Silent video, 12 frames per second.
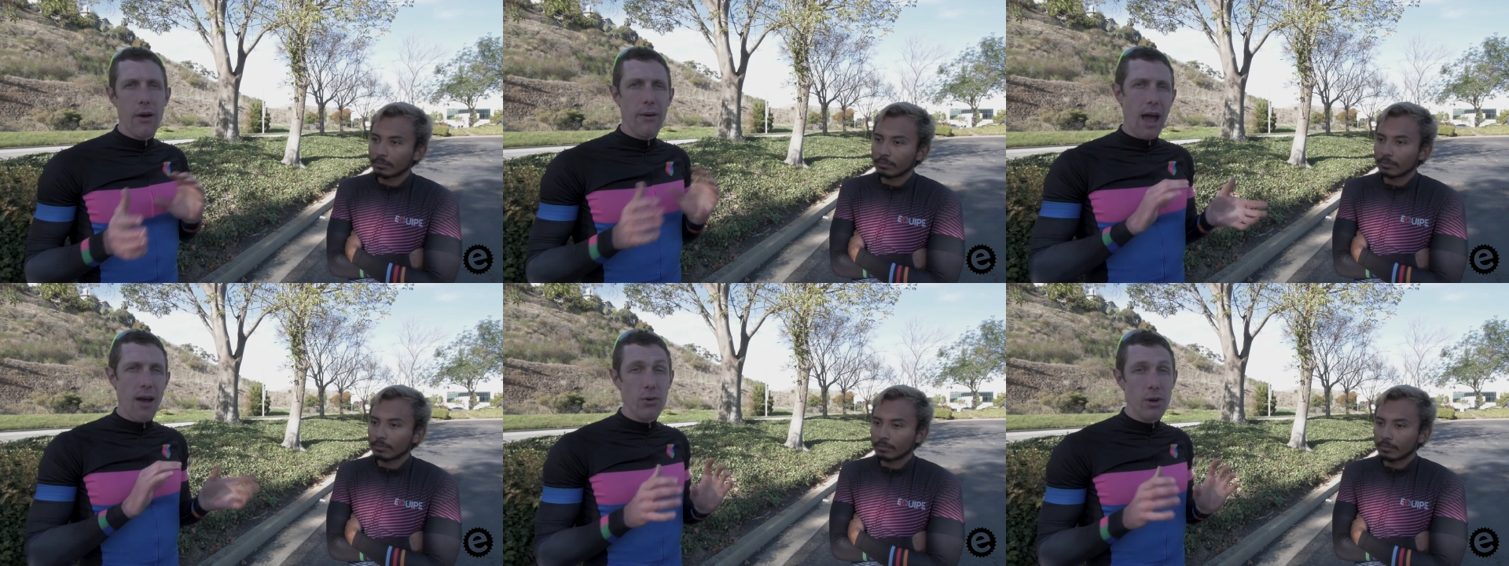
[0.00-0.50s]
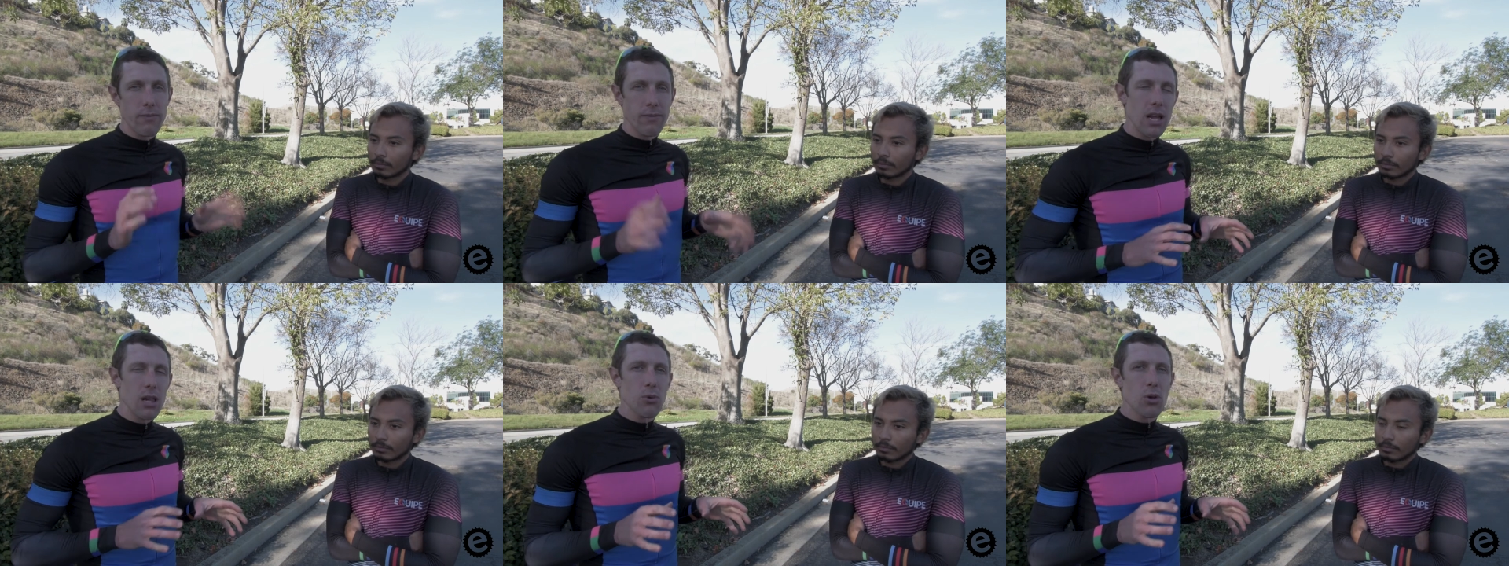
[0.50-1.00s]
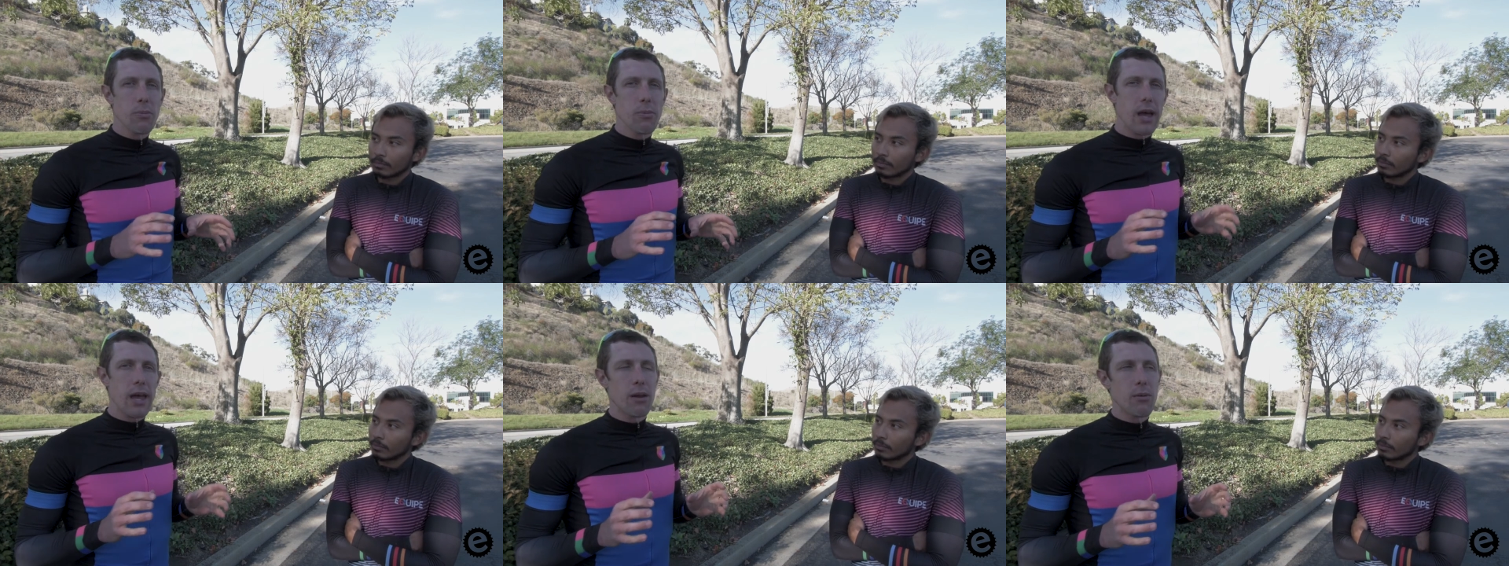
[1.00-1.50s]
Speaker 1: I would have one available,
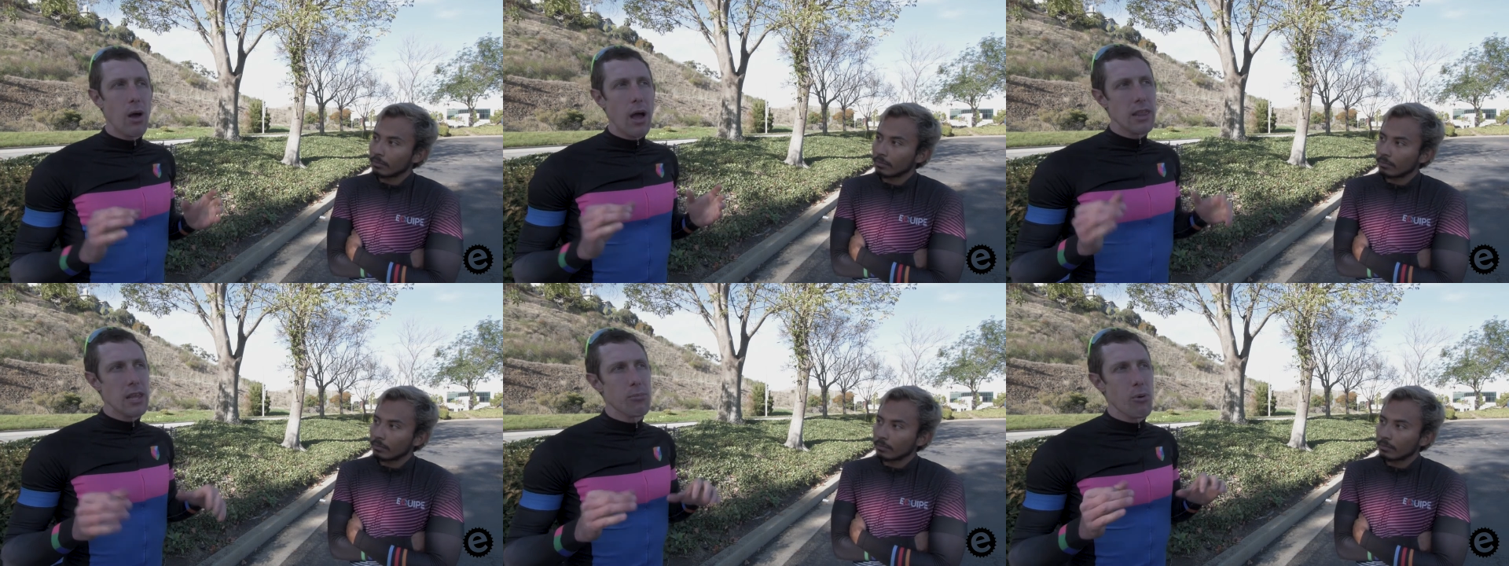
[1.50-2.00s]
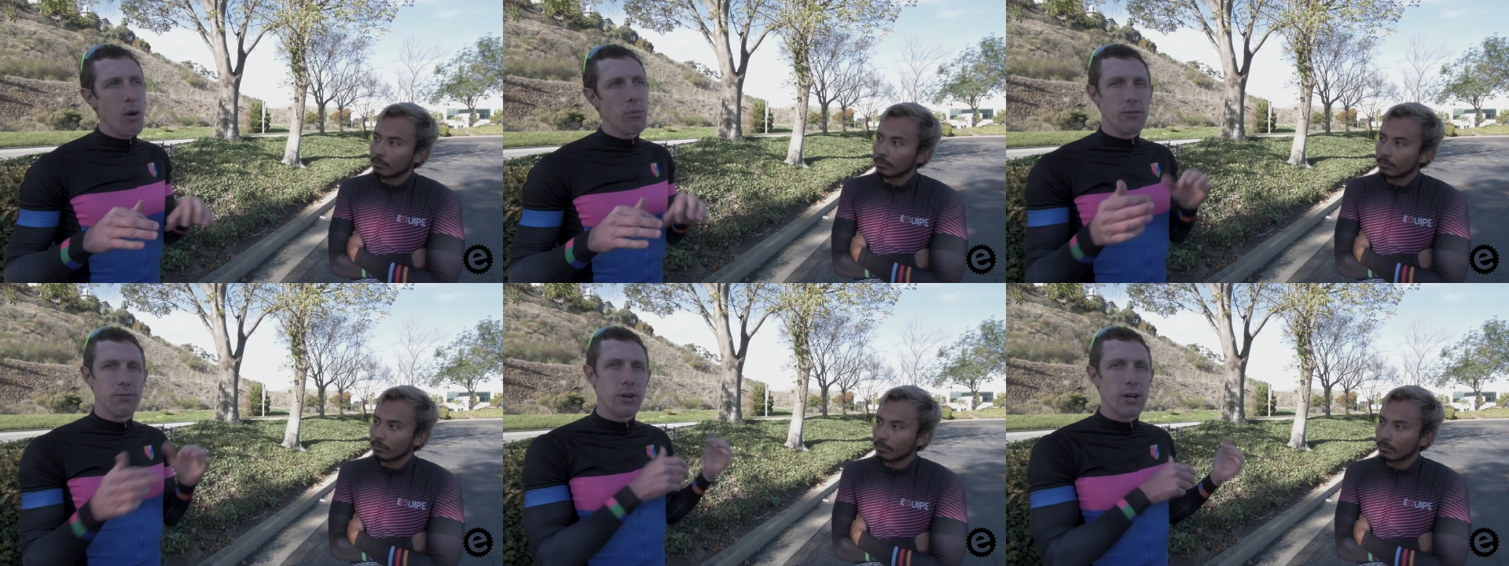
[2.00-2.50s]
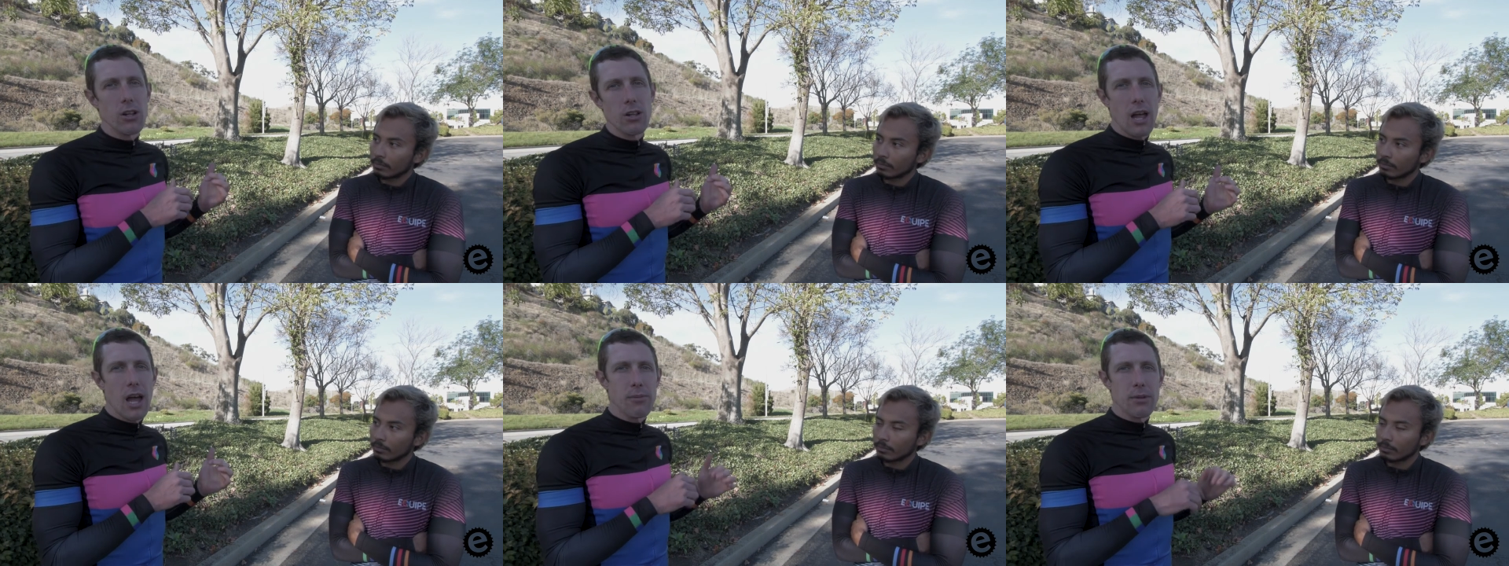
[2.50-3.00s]
but I think probably for a hill
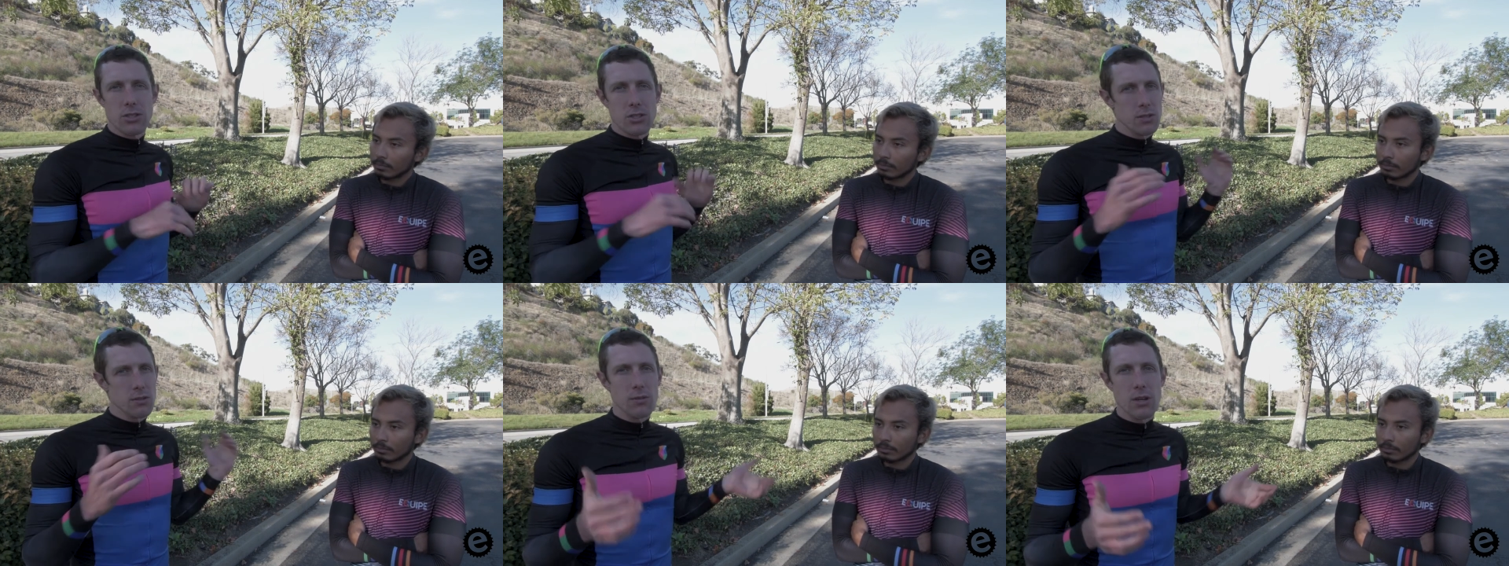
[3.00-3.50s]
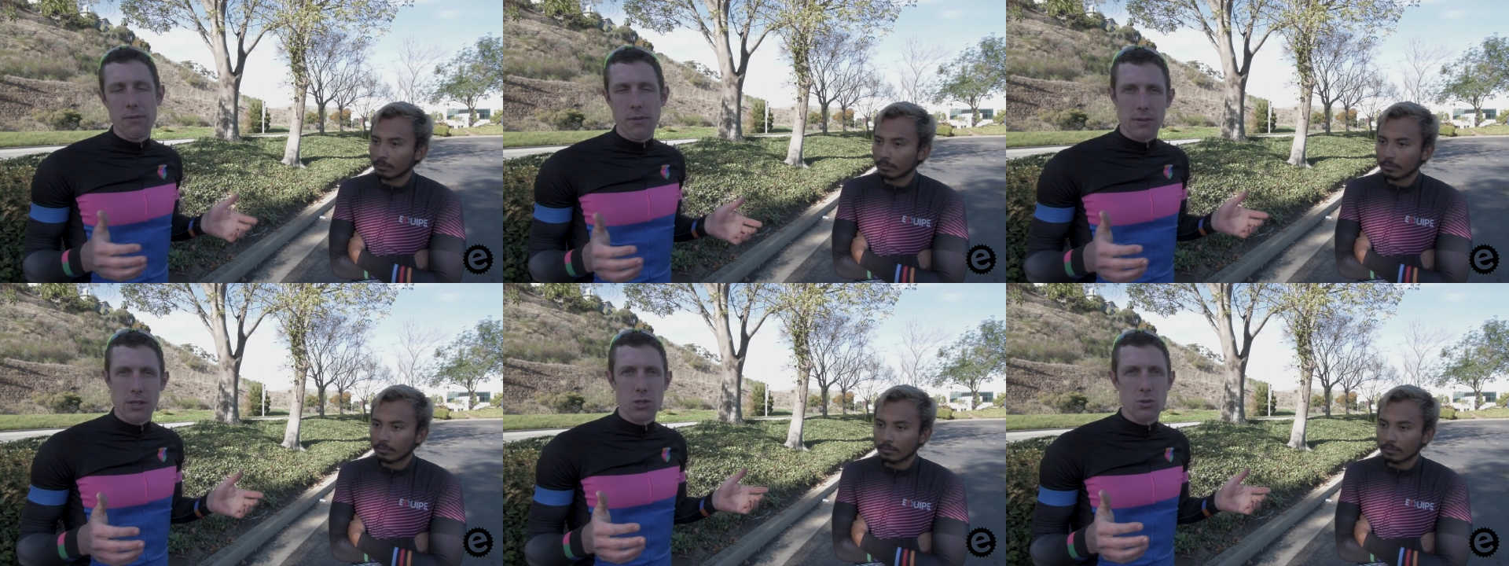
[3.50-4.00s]
climb that's just, you know, fifteen or